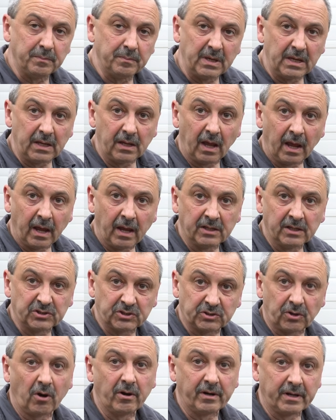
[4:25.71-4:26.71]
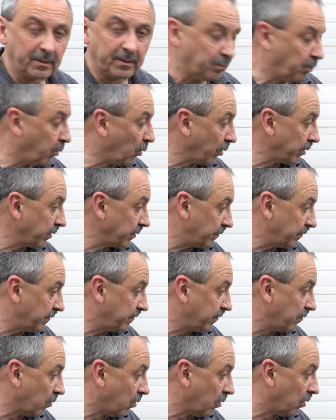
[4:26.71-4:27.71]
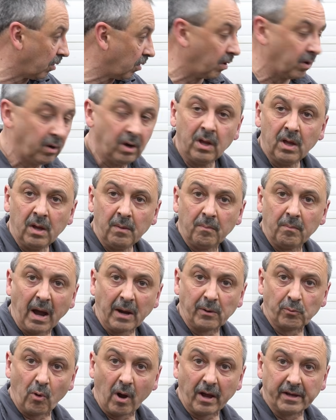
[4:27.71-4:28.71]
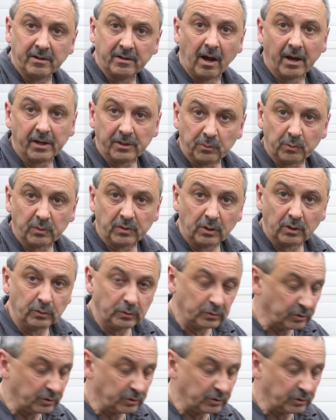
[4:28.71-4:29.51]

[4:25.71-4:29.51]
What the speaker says: me a starting point for my ride height with the new